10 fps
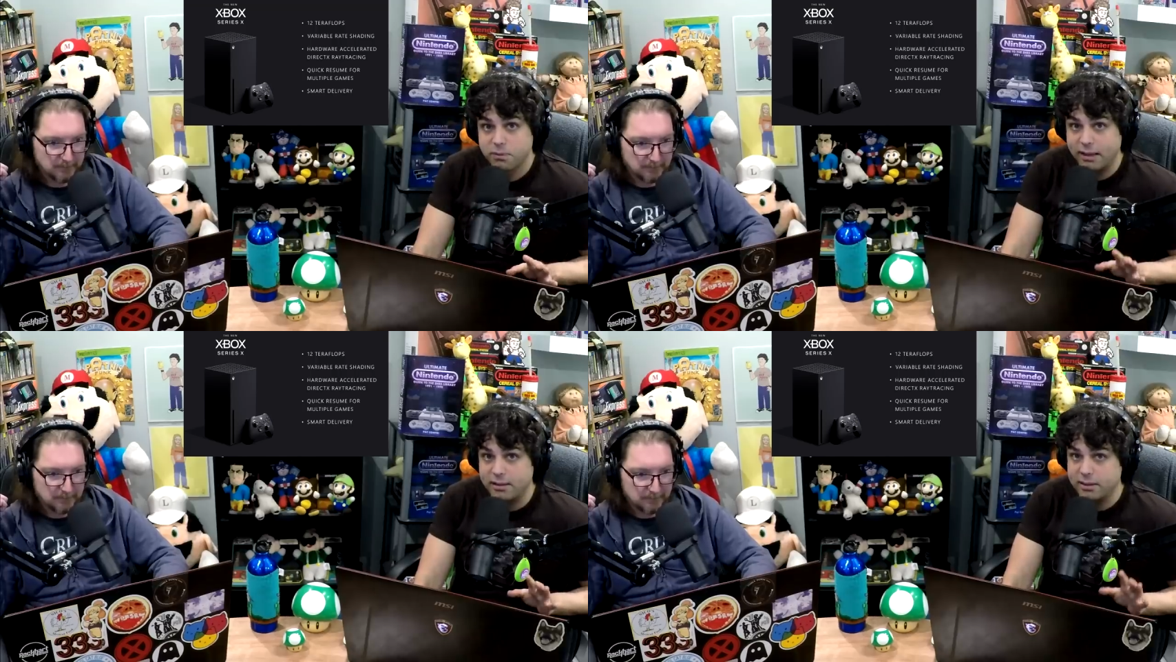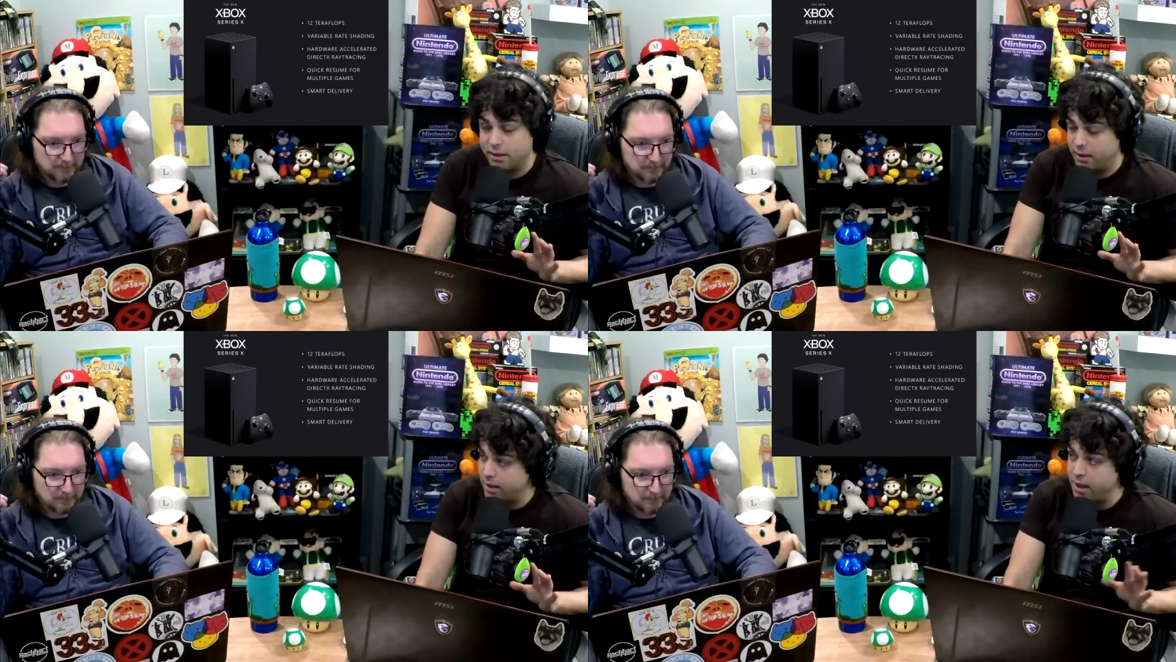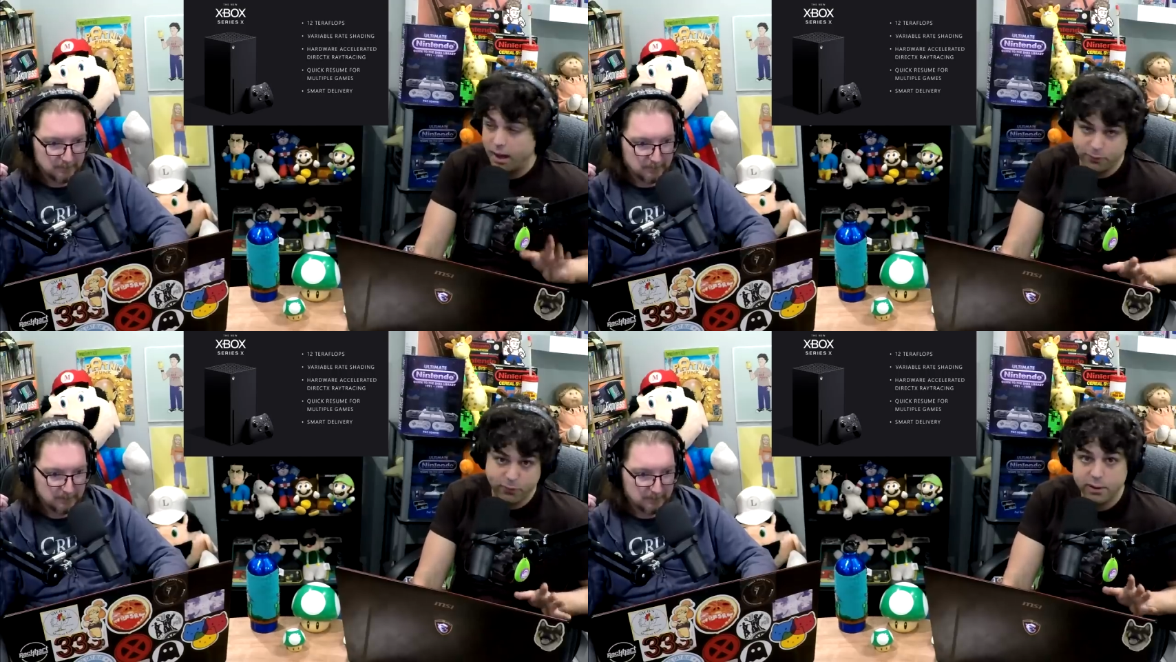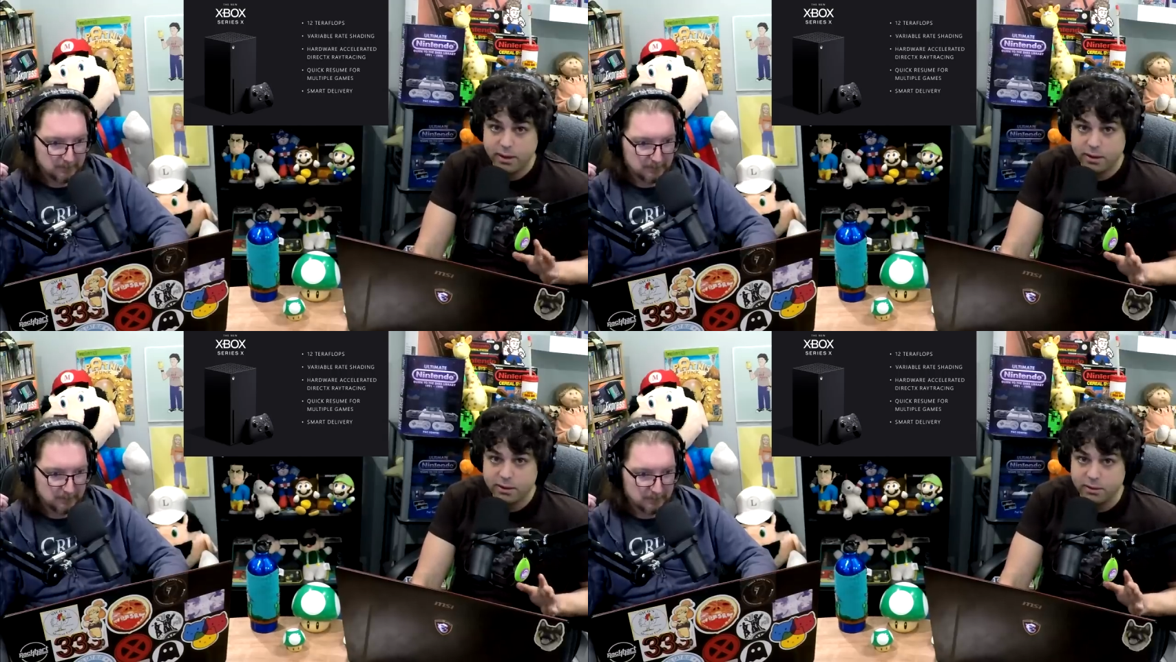Speaker 1: Like enough.
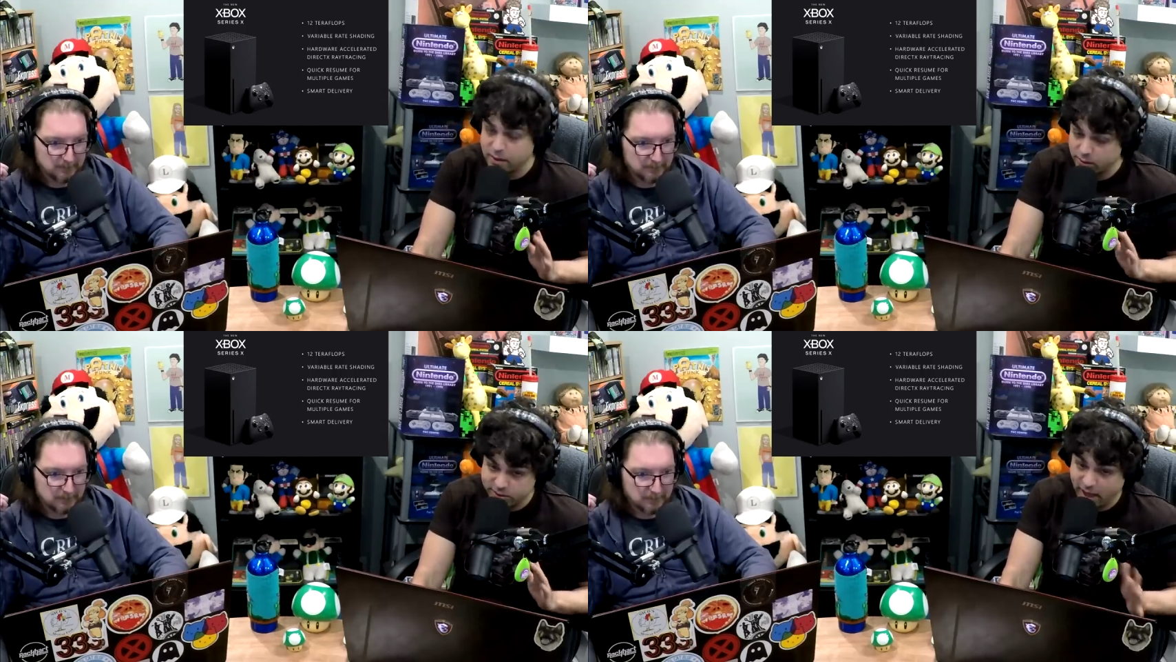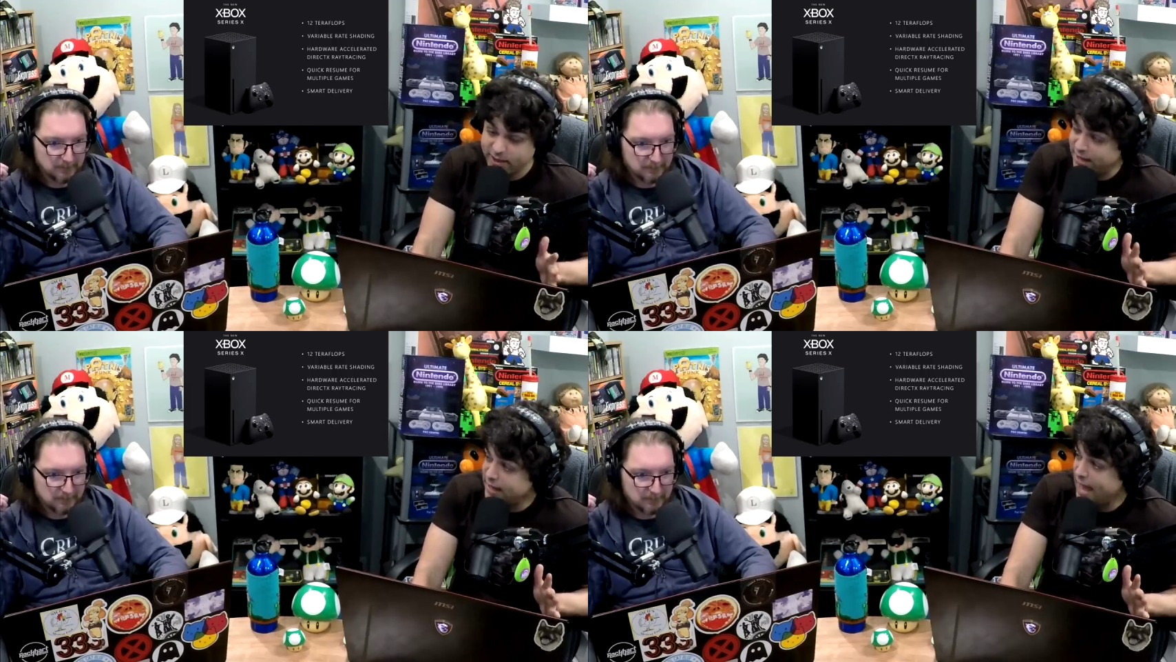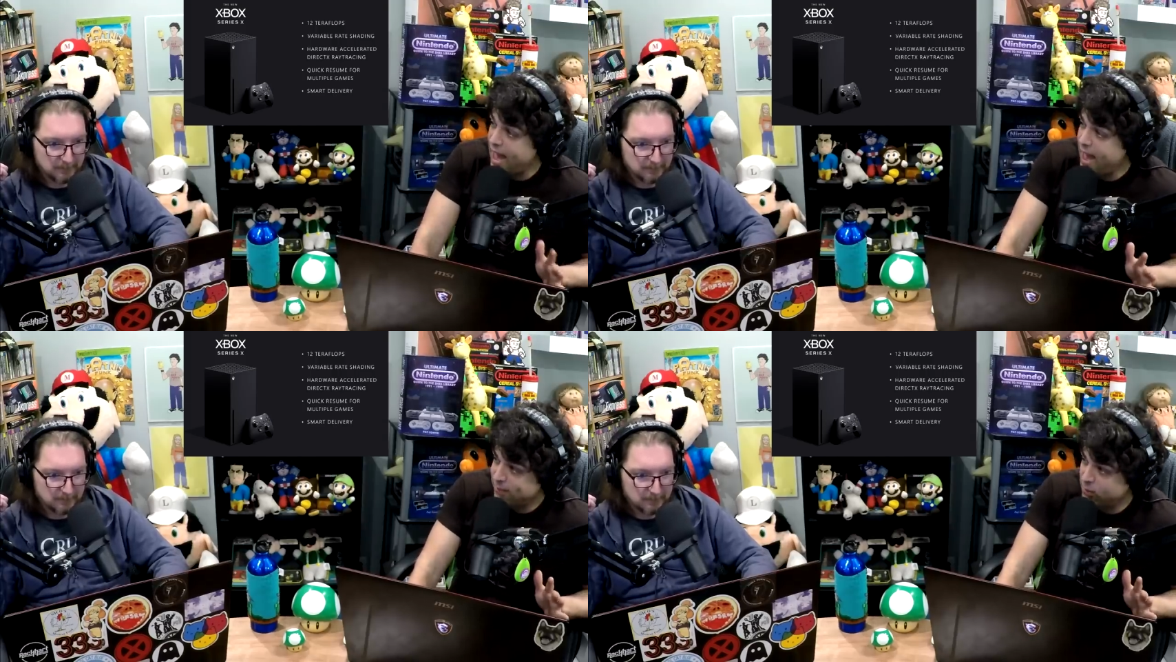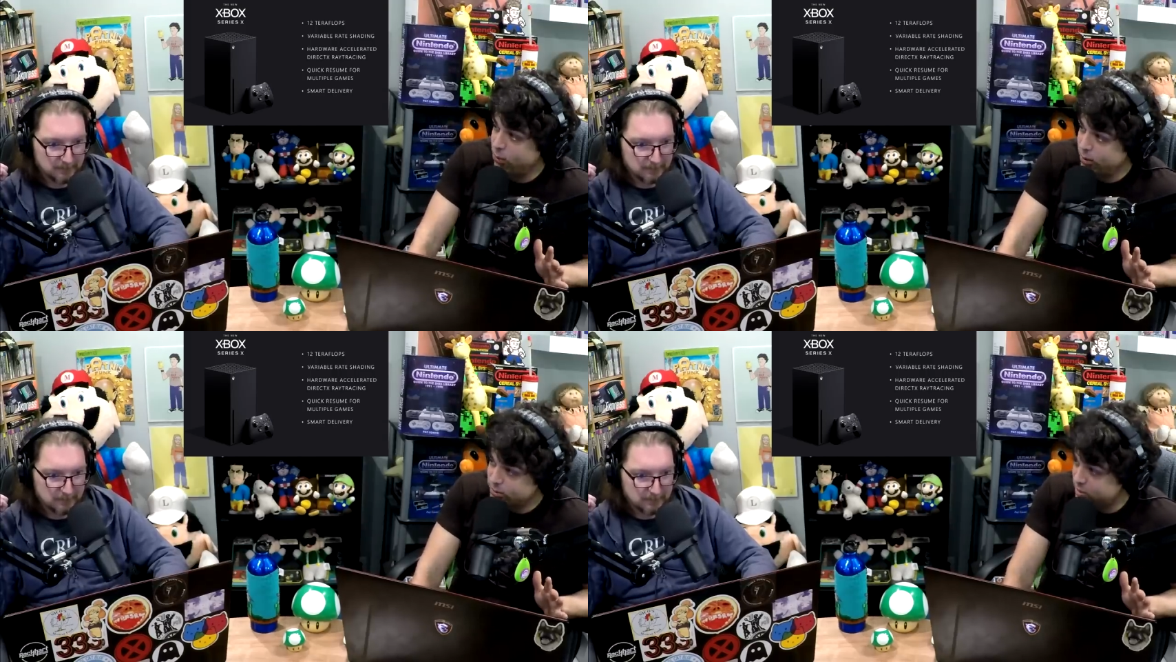They're gonna go 16K
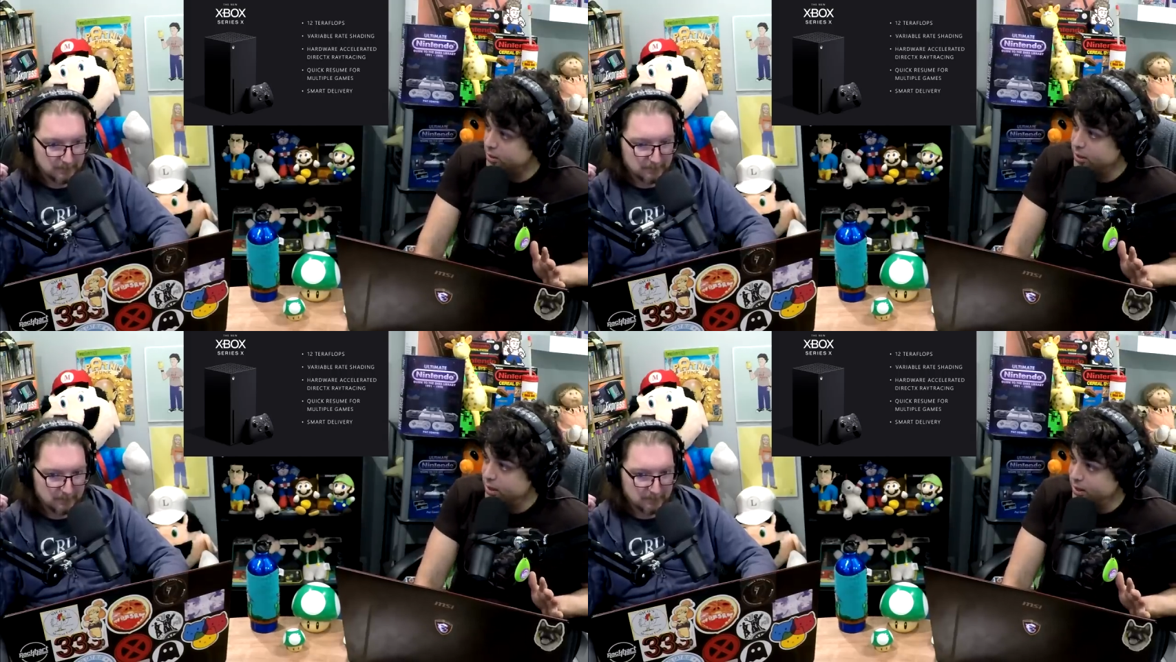afterwards,